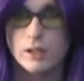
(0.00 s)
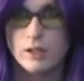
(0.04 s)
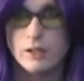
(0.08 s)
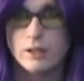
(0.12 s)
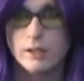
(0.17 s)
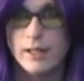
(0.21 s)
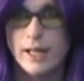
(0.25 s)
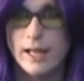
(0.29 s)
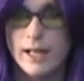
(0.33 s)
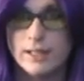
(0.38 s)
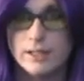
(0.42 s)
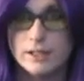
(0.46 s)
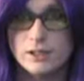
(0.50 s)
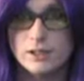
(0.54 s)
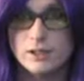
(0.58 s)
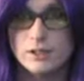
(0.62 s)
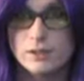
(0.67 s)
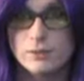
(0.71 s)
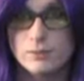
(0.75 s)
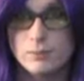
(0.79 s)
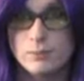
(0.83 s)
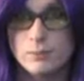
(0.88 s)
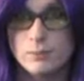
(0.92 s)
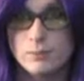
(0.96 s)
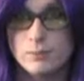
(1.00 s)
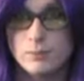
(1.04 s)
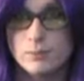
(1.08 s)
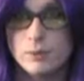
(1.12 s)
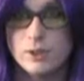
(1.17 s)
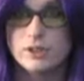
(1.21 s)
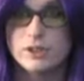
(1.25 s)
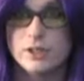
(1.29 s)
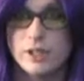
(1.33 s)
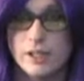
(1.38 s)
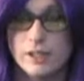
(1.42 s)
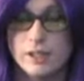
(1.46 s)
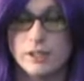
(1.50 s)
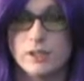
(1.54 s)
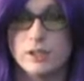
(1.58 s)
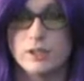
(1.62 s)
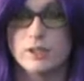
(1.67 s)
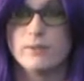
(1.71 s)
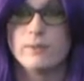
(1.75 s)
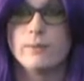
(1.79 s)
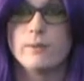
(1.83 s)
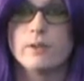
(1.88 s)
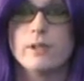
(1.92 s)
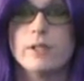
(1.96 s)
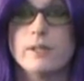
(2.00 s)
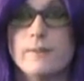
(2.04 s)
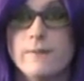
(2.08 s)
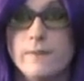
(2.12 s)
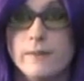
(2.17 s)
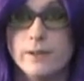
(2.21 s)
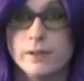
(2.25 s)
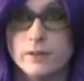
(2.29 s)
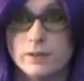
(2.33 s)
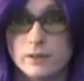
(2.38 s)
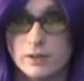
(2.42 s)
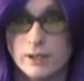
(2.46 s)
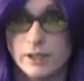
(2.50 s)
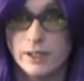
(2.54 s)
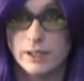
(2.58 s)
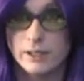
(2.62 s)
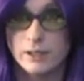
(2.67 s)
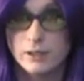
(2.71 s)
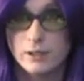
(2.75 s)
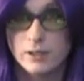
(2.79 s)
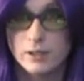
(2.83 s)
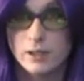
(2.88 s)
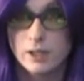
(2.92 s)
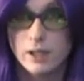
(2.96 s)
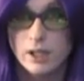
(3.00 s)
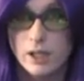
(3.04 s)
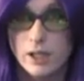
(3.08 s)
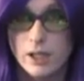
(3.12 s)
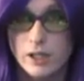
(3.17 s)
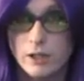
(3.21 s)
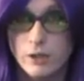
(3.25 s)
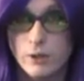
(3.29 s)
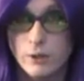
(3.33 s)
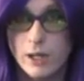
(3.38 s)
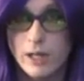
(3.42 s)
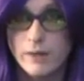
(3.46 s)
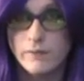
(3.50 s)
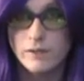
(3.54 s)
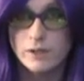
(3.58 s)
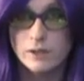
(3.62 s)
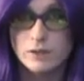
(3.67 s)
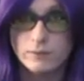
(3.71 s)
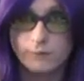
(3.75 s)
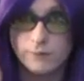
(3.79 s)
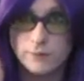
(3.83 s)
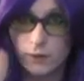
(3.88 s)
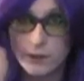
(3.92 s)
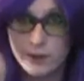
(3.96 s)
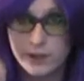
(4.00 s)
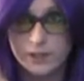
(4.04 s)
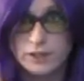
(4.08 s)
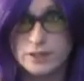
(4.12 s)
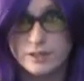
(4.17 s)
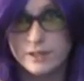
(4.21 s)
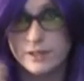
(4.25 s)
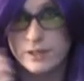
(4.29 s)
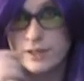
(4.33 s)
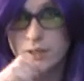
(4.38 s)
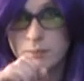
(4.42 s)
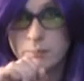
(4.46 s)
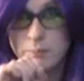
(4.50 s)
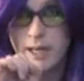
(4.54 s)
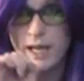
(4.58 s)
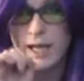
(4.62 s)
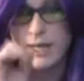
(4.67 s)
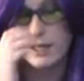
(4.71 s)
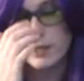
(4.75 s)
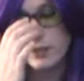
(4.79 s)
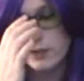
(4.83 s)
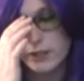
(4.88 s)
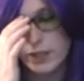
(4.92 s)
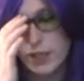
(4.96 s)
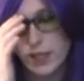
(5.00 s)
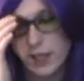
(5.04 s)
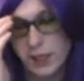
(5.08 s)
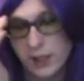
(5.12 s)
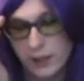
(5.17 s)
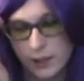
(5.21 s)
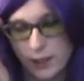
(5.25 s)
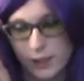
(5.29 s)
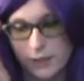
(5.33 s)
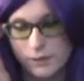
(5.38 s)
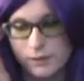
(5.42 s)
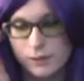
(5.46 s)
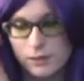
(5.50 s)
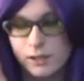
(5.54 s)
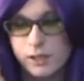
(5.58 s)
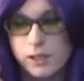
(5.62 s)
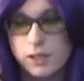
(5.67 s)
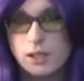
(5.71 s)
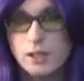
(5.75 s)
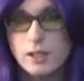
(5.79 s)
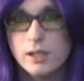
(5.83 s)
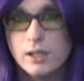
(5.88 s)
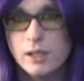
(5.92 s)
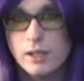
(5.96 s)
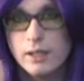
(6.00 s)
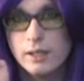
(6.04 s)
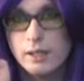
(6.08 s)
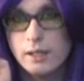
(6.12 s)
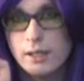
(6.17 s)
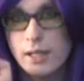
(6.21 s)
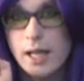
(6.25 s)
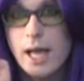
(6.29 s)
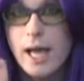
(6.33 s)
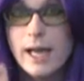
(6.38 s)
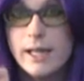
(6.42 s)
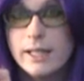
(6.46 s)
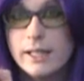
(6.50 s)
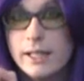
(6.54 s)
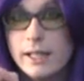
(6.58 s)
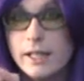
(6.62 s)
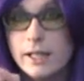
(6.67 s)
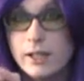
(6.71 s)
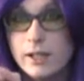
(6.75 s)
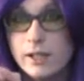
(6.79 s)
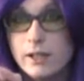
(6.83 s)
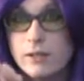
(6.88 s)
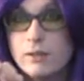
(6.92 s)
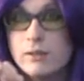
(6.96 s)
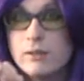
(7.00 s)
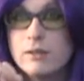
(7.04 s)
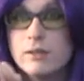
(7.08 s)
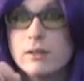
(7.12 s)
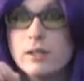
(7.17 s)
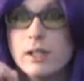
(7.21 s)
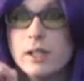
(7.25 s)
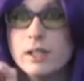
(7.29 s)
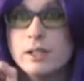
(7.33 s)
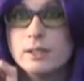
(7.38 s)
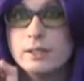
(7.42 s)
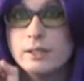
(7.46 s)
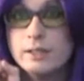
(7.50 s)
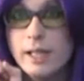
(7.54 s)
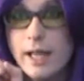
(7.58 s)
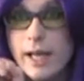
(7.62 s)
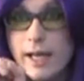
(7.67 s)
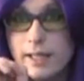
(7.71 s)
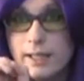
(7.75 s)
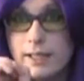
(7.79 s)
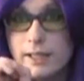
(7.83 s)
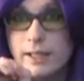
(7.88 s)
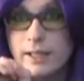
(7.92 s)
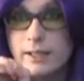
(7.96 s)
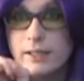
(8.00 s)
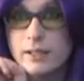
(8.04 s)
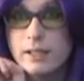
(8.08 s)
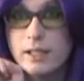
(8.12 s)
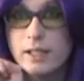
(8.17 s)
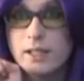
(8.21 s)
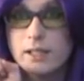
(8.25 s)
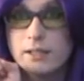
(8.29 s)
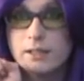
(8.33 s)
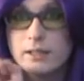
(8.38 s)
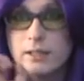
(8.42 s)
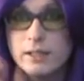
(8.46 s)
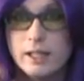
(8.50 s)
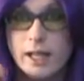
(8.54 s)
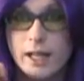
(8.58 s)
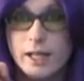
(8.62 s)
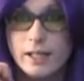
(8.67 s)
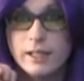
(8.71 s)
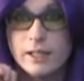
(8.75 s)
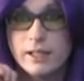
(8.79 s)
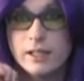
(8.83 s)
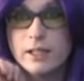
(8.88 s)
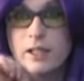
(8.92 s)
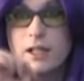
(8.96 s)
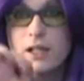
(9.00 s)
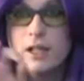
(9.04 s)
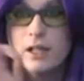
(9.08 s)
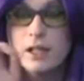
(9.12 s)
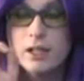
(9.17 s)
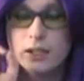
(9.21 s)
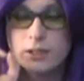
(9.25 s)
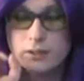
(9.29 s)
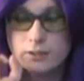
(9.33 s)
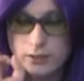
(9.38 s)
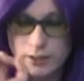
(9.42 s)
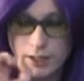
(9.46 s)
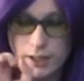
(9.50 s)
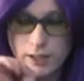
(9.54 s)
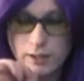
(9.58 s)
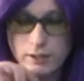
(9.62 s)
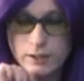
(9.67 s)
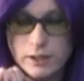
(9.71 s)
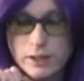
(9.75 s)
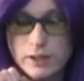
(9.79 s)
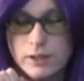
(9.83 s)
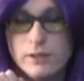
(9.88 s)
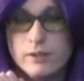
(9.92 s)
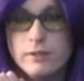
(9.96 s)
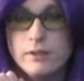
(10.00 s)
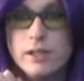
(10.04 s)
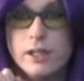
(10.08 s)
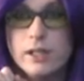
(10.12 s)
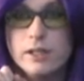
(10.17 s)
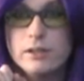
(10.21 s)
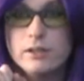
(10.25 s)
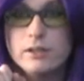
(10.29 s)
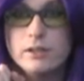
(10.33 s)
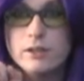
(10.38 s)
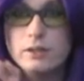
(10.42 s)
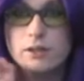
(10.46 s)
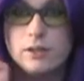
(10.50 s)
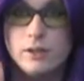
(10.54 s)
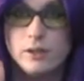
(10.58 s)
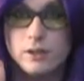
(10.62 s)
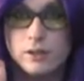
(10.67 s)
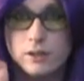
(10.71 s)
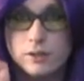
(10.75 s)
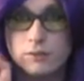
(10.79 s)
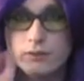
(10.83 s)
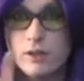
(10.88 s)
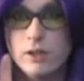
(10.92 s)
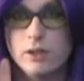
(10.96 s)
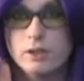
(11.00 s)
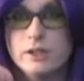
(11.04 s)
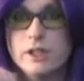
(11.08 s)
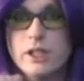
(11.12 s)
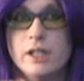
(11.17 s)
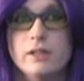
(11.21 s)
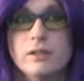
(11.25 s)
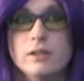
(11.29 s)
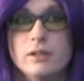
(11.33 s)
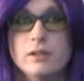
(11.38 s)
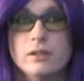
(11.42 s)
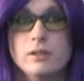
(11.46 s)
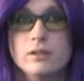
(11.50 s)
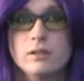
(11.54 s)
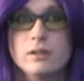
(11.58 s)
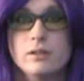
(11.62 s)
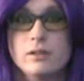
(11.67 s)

That's what gender dysphoria feels like. You have this voice in the back of your head that's nagging you, and nagging, and nagging, and telling you that you're the wrong gender.